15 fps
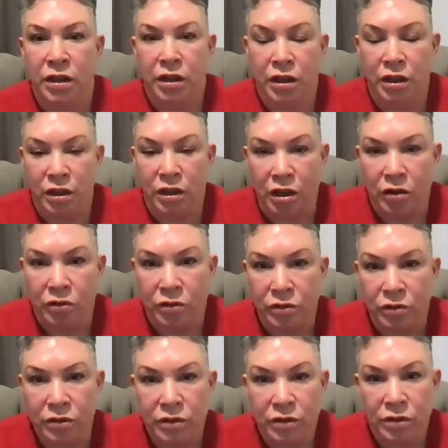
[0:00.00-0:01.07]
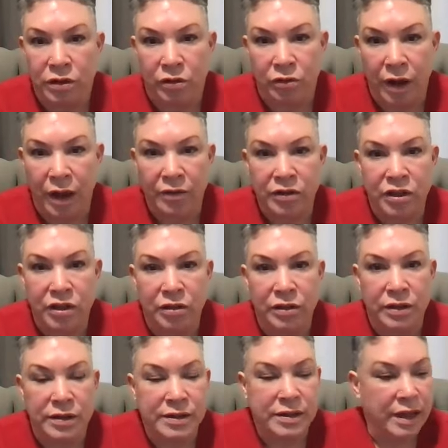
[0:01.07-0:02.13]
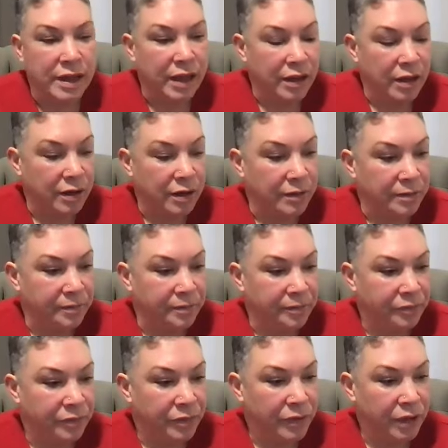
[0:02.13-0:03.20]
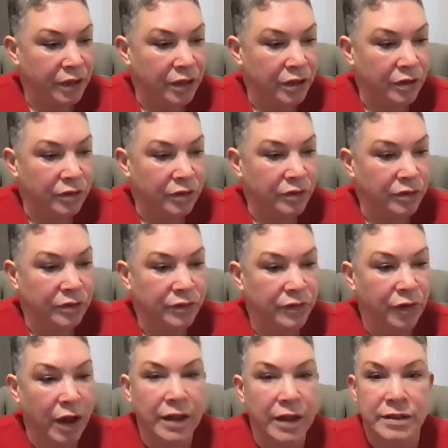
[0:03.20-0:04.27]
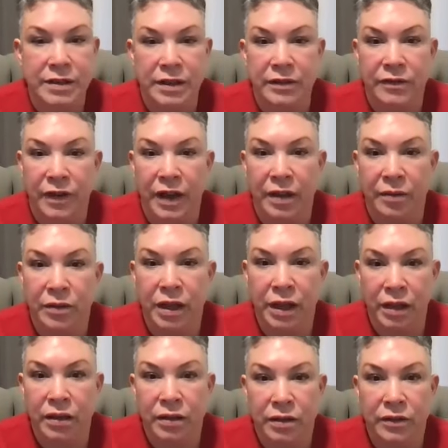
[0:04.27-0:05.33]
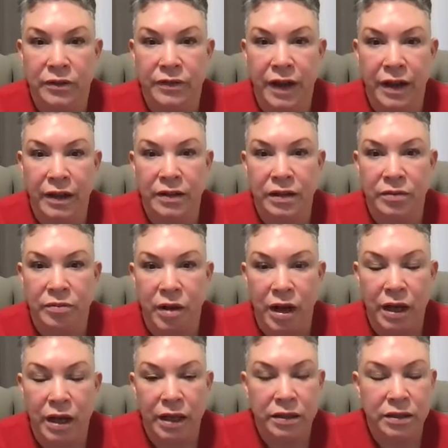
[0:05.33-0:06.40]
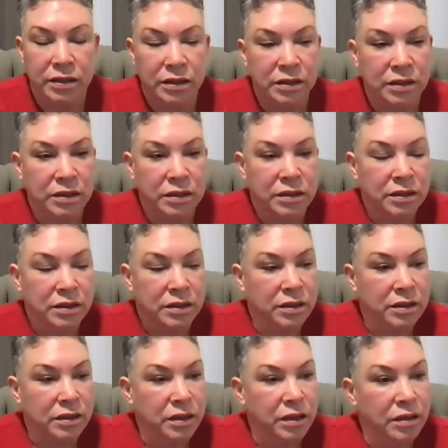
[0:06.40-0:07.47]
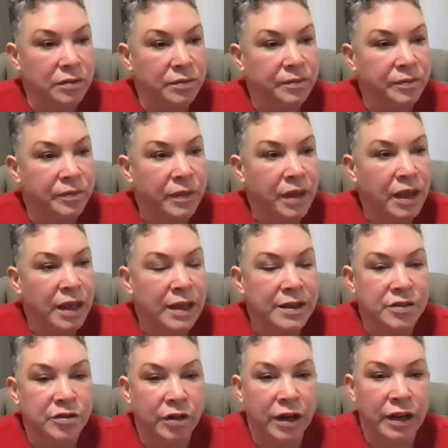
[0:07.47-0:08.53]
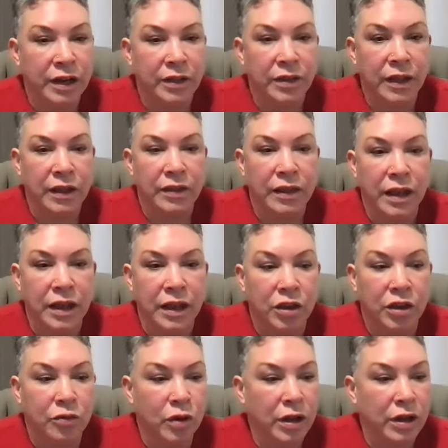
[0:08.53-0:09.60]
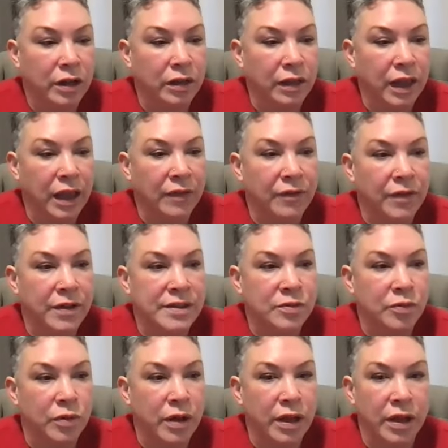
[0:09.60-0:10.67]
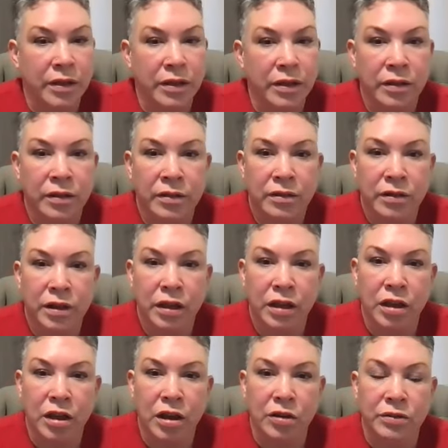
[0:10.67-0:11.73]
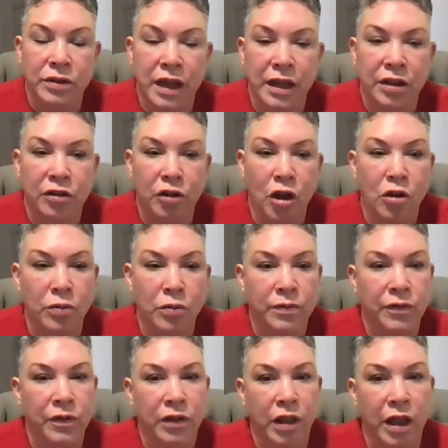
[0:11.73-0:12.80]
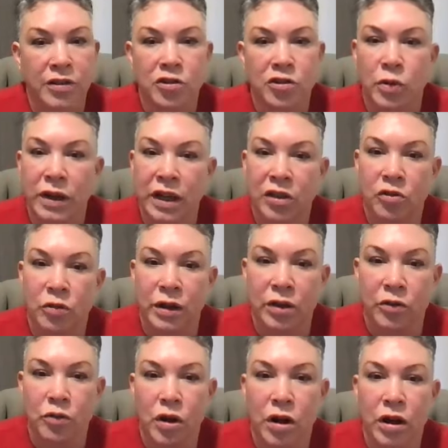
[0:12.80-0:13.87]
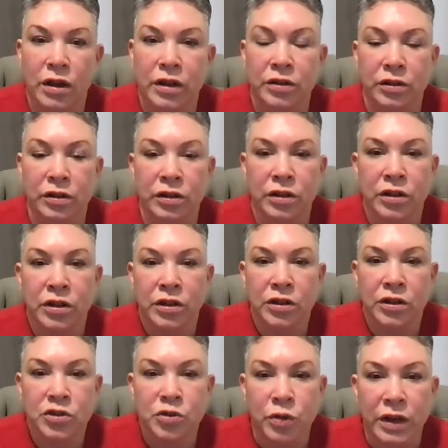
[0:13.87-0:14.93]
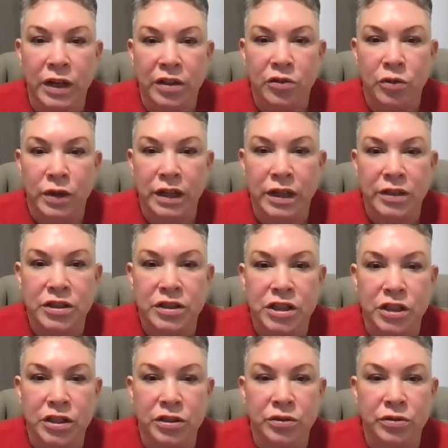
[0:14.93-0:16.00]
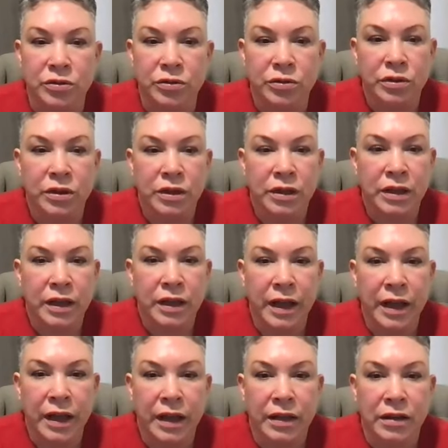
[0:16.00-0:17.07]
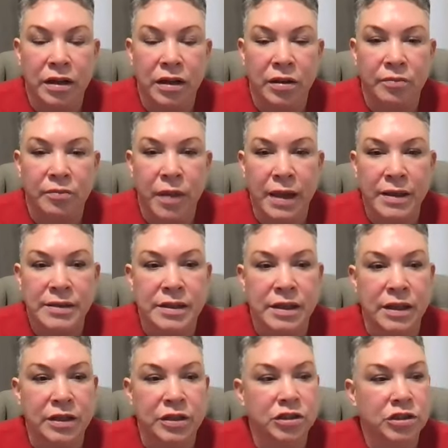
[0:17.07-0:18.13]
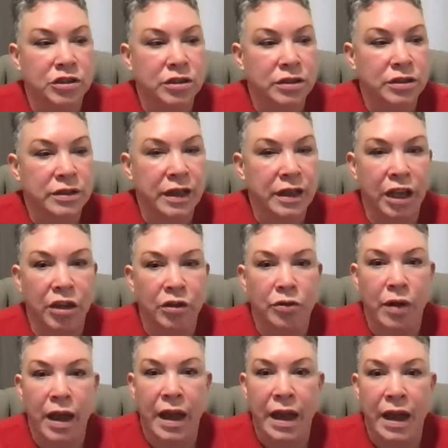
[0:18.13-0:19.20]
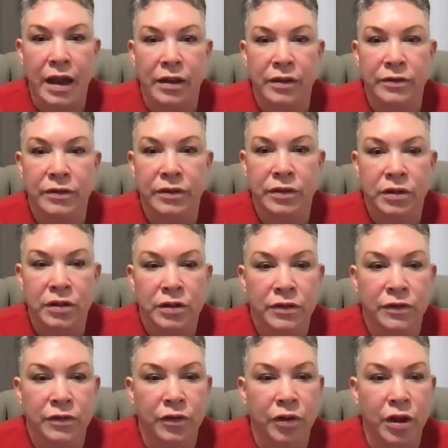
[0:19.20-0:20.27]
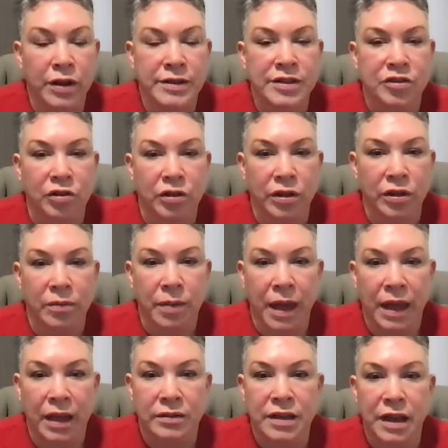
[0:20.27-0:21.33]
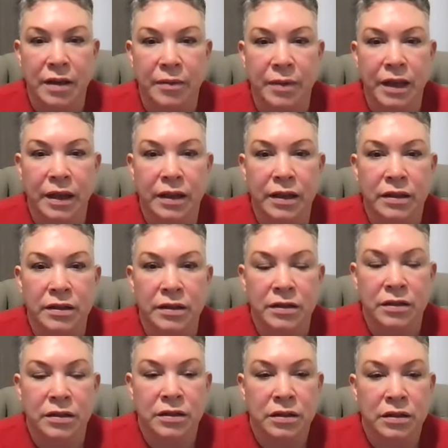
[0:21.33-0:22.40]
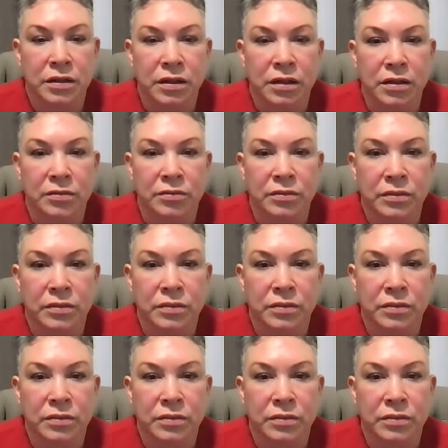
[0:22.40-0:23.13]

you know, around you to see, friends and family affected by it. Um, is there anything that you want to leave us with, that your hope for like 2021 or 2022, and a message that you have for us during the pandemic? Um,